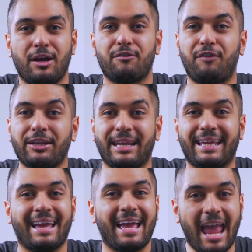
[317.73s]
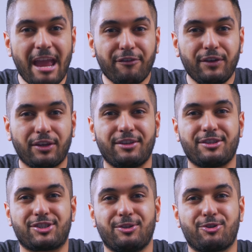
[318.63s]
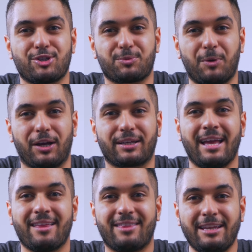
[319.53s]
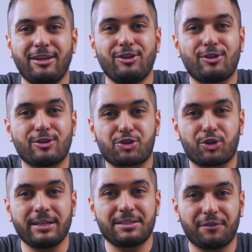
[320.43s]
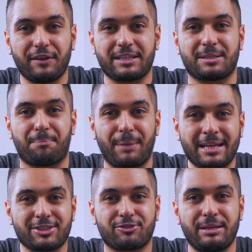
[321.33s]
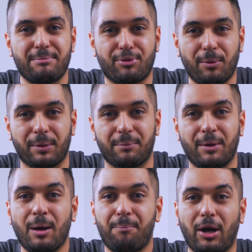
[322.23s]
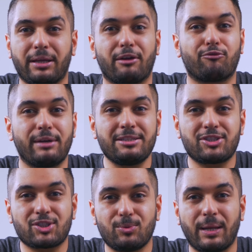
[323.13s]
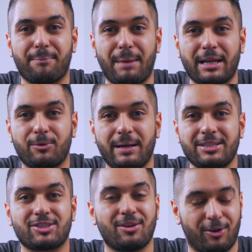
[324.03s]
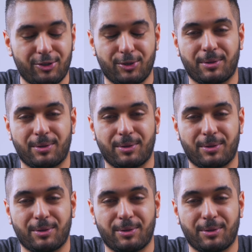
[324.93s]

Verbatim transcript: Finally, if none of the solutions work, then you can try to fix the black screen problem by reinstalling macOS on your